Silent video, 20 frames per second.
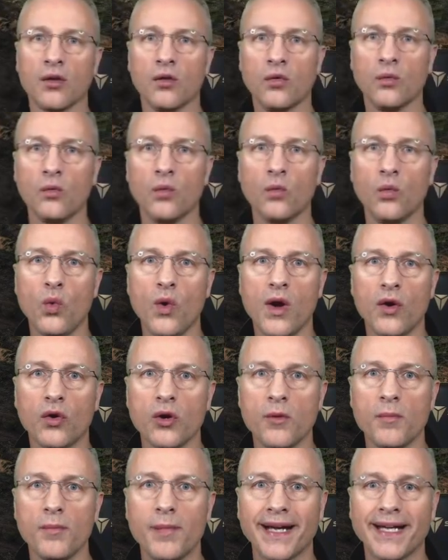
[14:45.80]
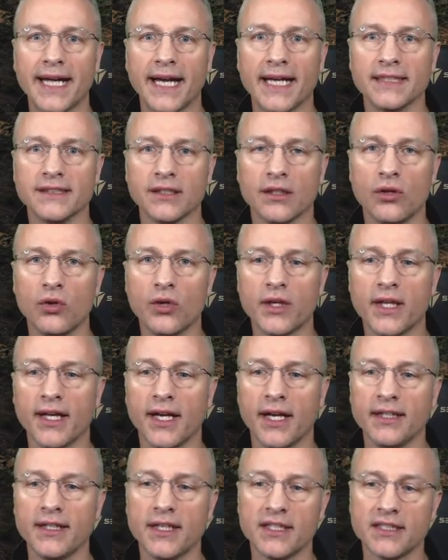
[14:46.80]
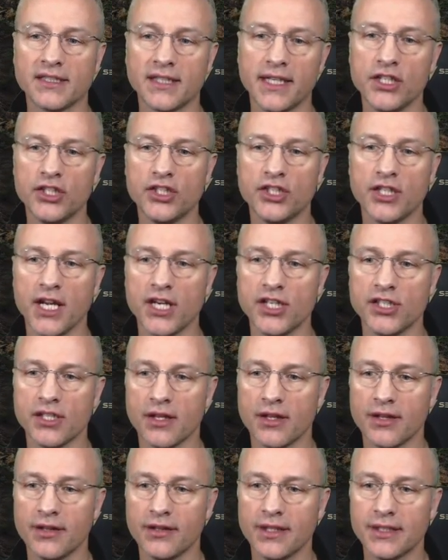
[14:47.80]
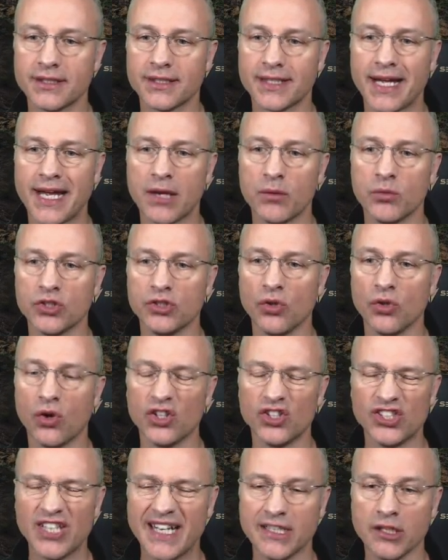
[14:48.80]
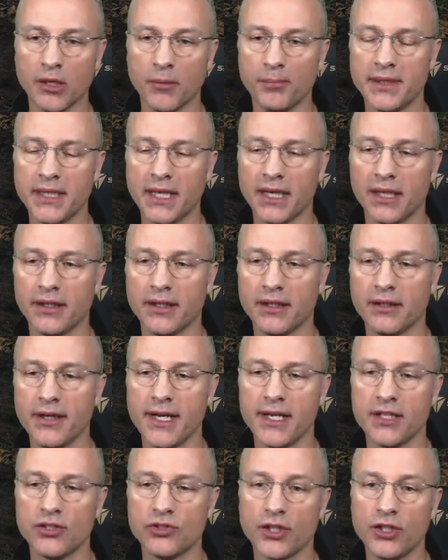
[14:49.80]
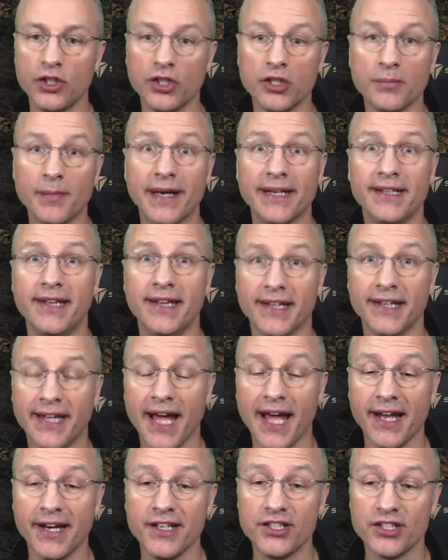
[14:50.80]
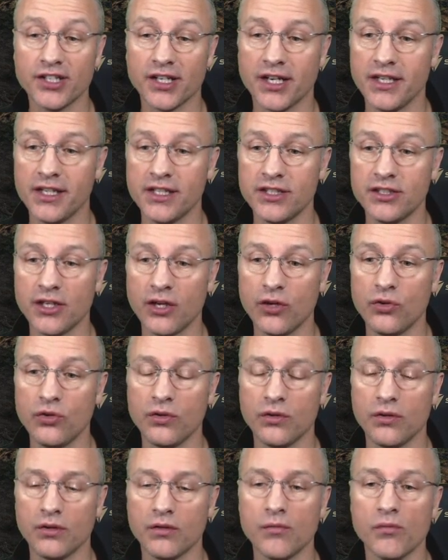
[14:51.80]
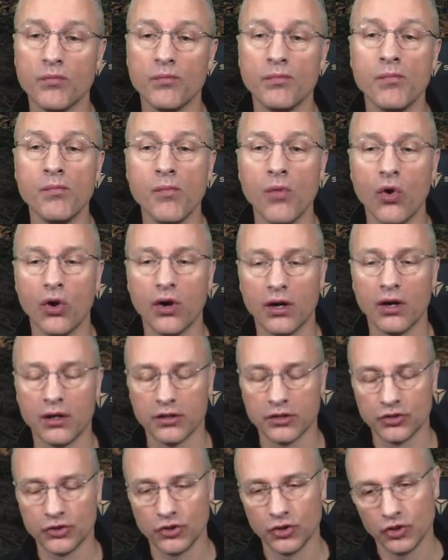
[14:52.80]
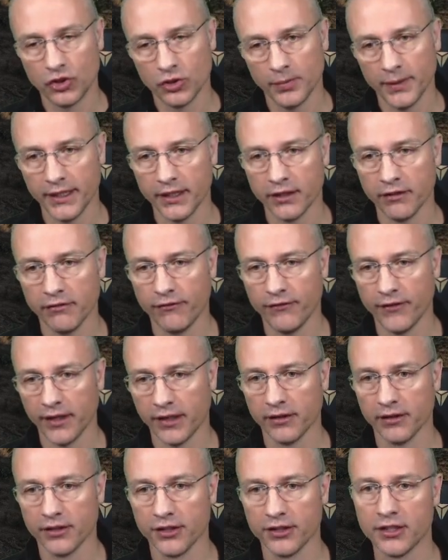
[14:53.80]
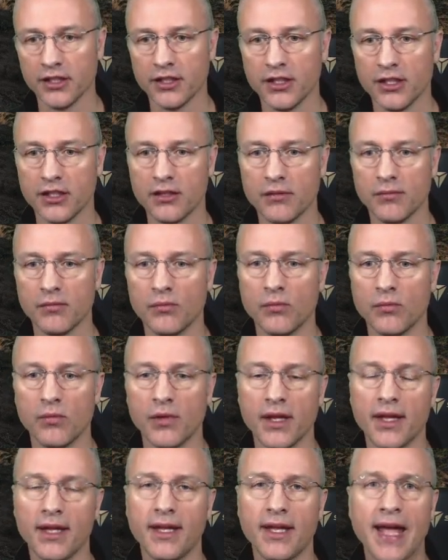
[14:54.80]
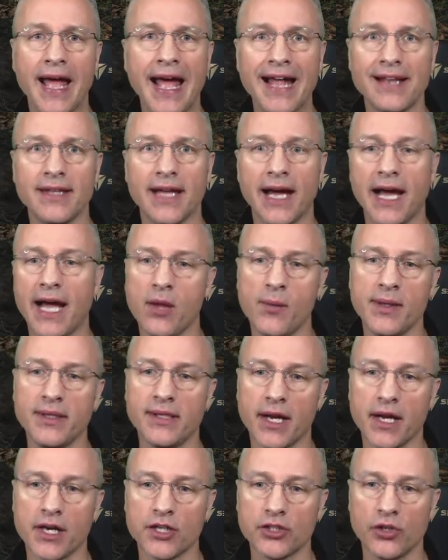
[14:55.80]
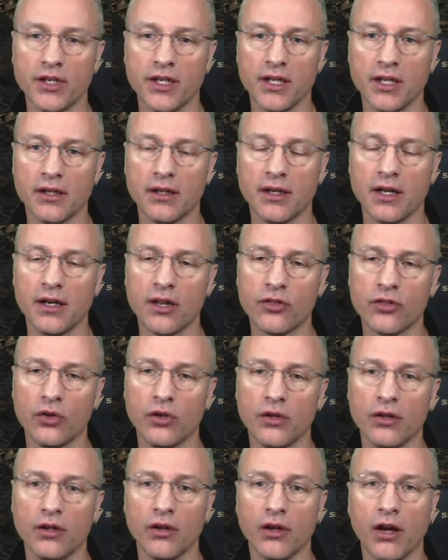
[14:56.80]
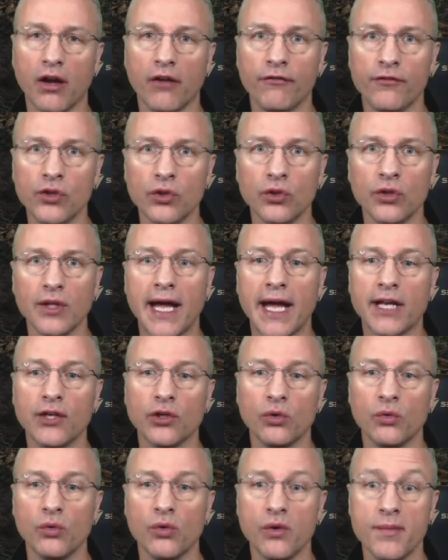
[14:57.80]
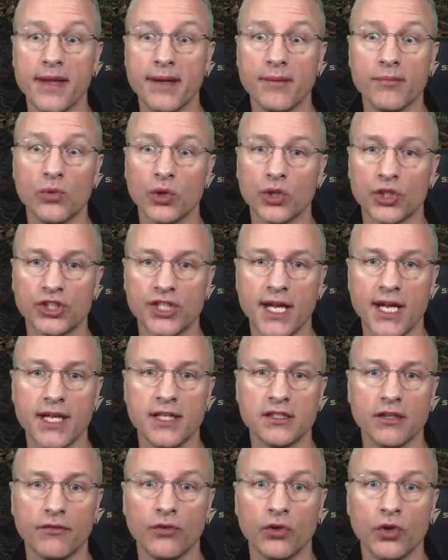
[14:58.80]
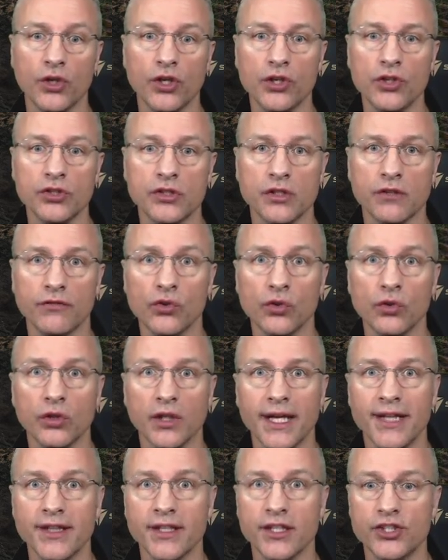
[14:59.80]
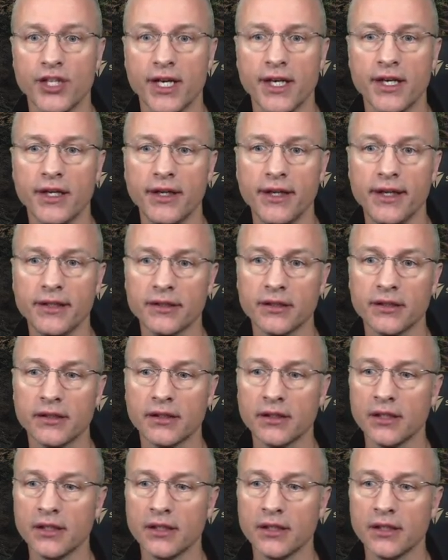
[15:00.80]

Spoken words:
Welcome back, guys. Okay, I did a slight change. This guy was not set up particularly great, so I took him back to the garage and he's now more suitably configured. He had the highway tires on and I thought a fuel add-on would make more sense if we're going to use the fuel in the generator.